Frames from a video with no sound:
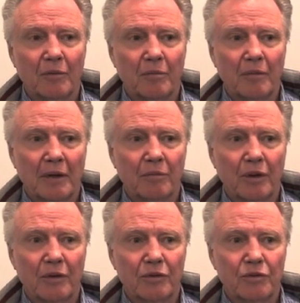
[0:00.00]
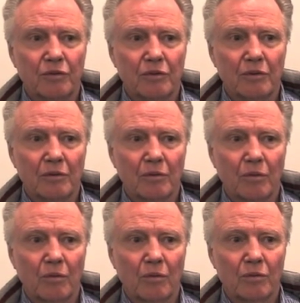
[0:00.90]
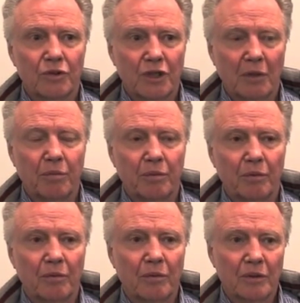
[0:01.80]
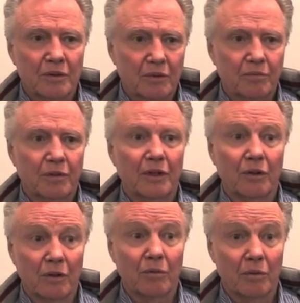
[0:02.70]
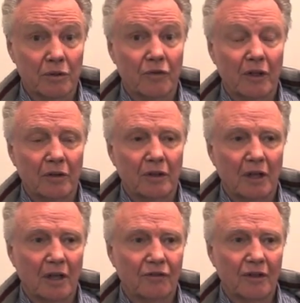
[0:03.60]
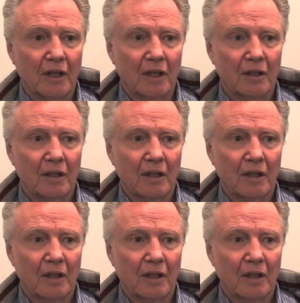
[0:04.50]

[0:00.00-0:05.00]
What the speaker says: My brother Chip was a very good golfer, and